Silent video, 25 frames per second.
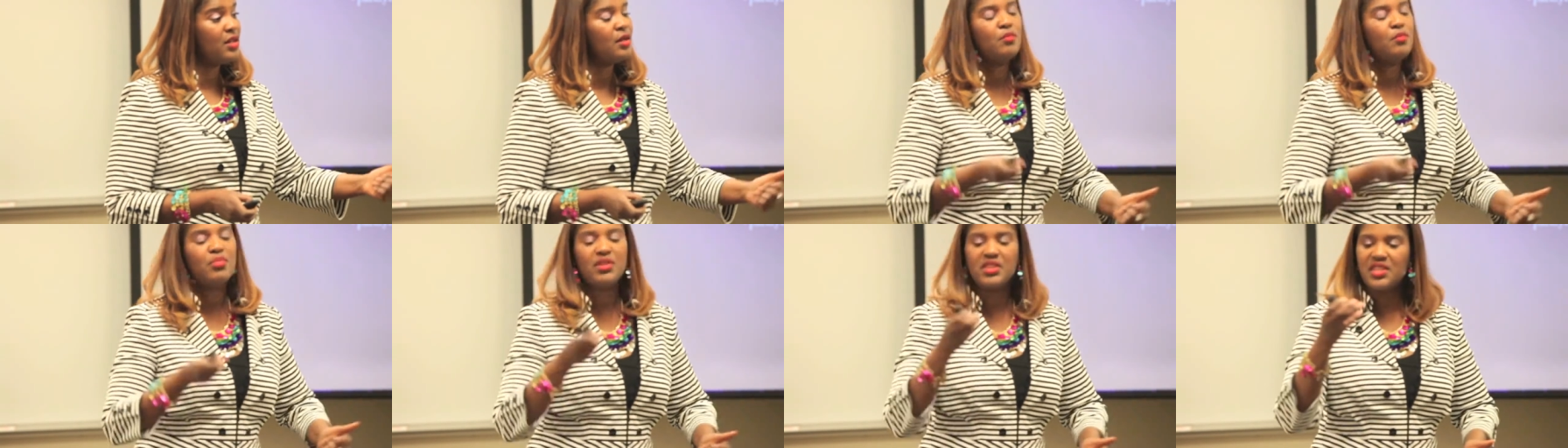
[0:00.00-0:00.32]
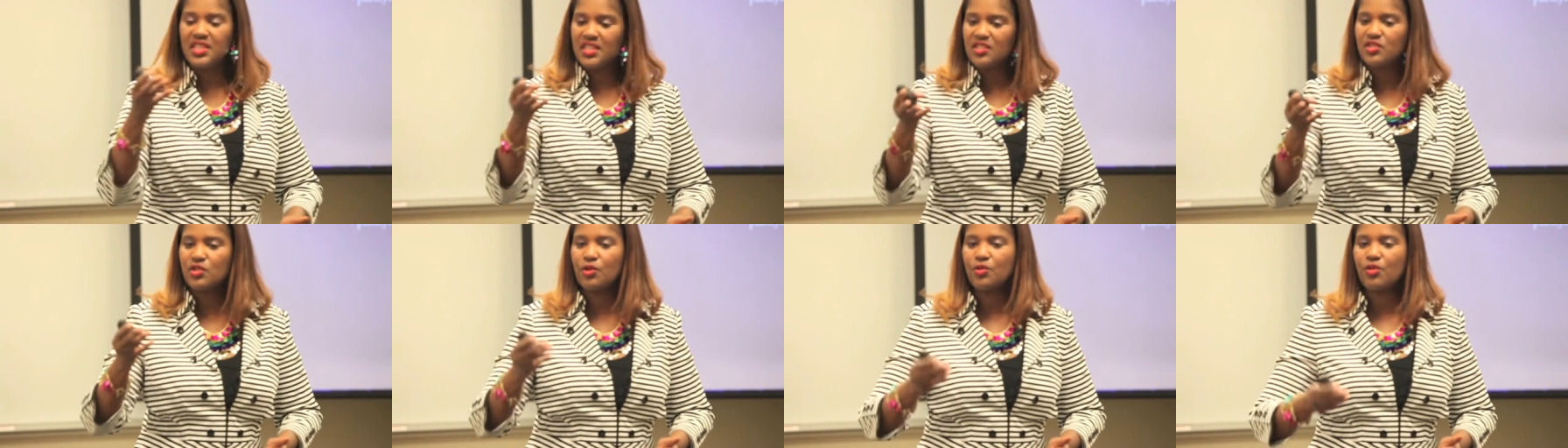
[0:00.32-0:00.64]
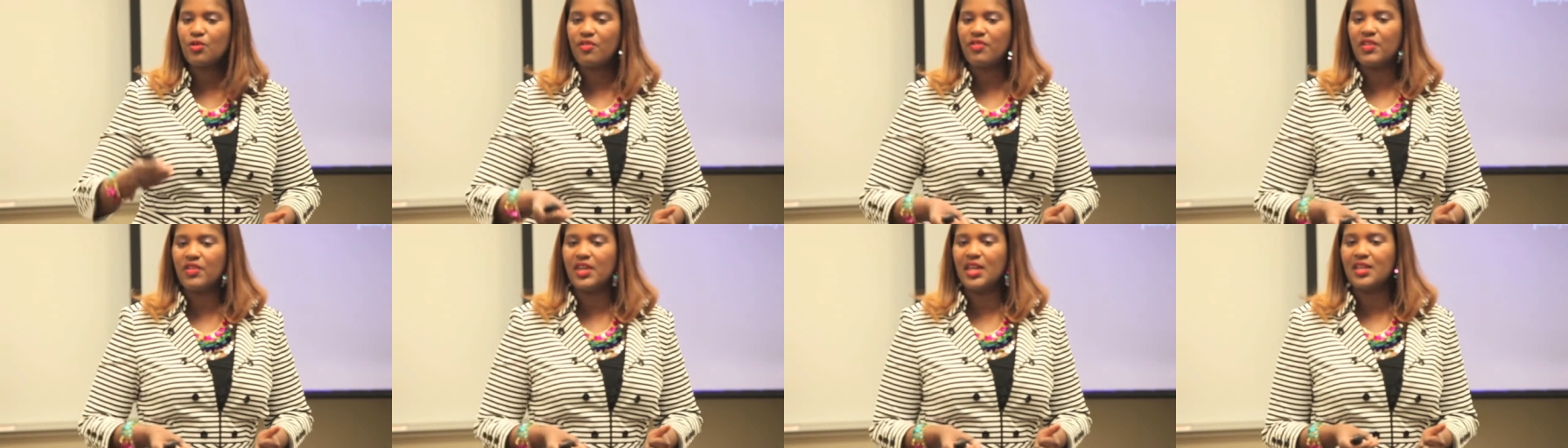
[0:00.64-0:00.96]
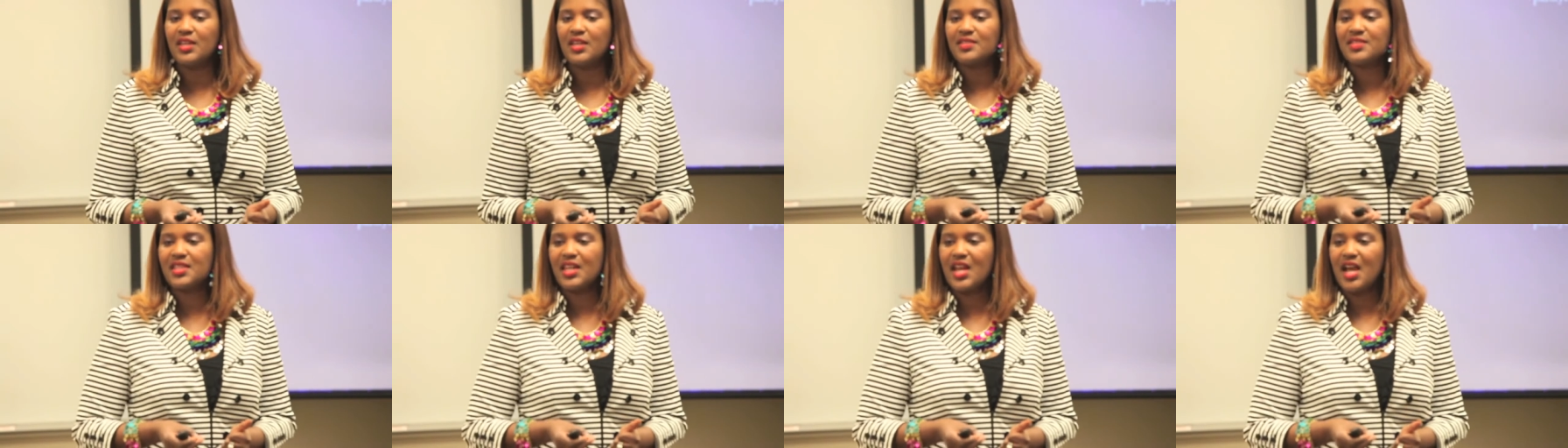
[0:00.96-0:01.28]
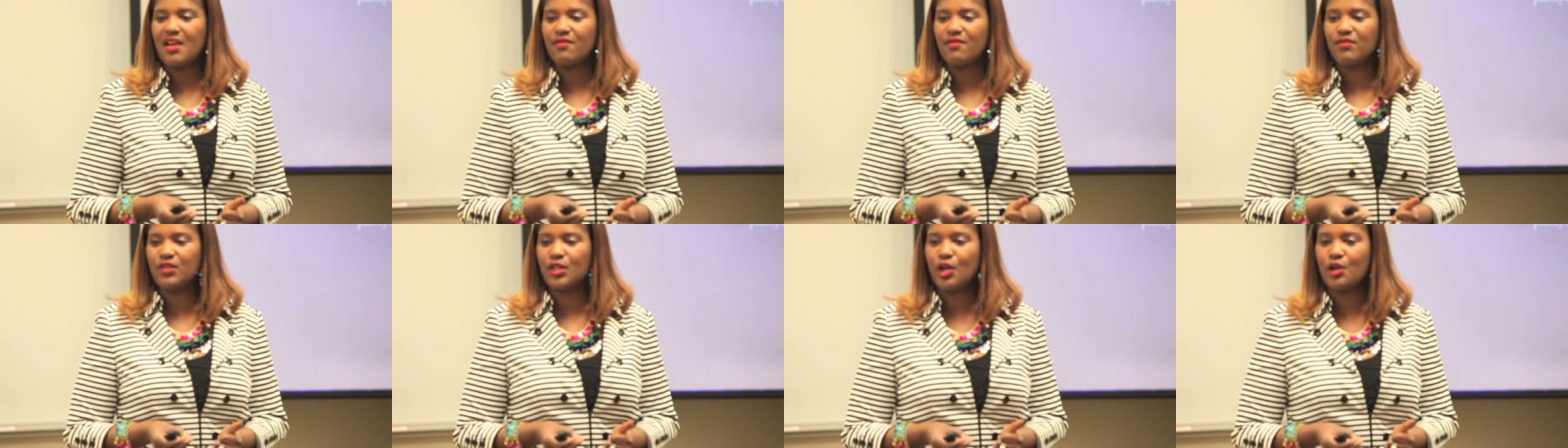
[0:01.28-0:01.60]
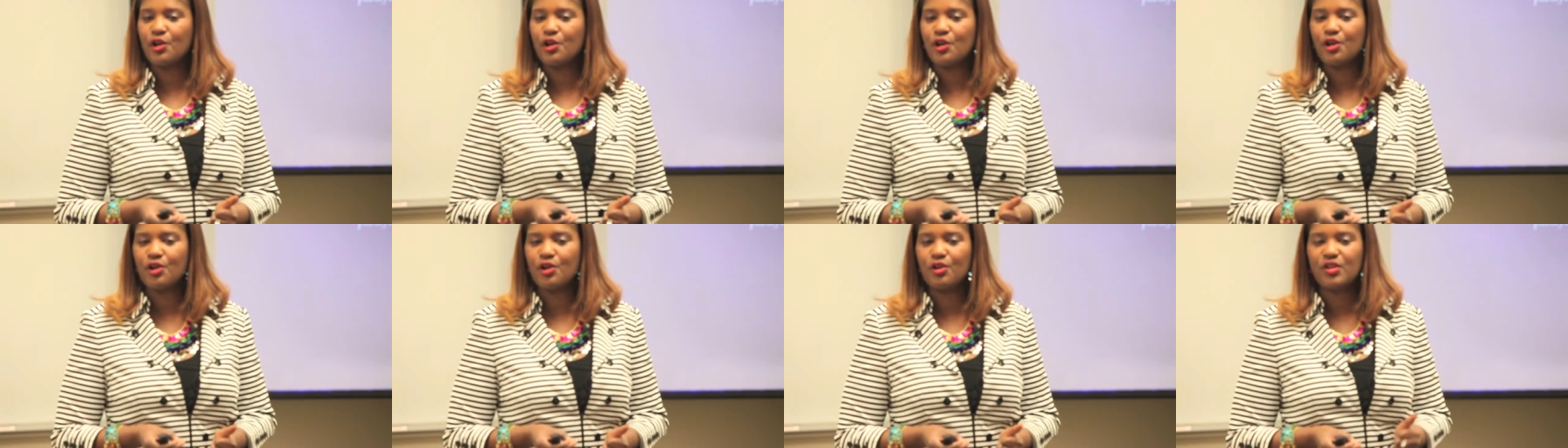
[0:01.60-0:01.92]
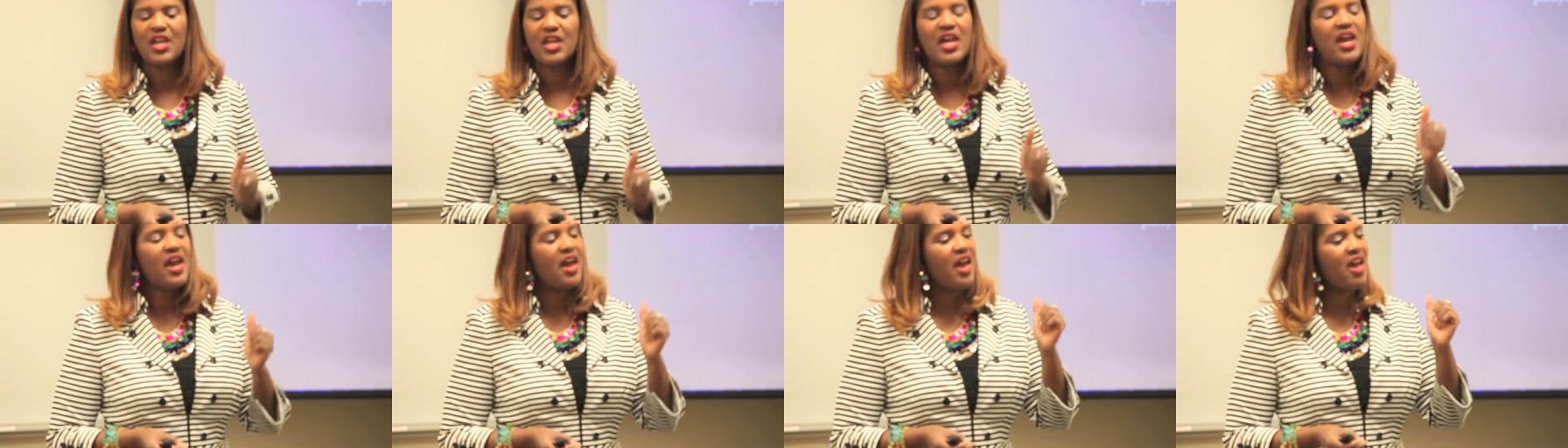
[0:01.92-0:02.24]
but these are the things that I've learned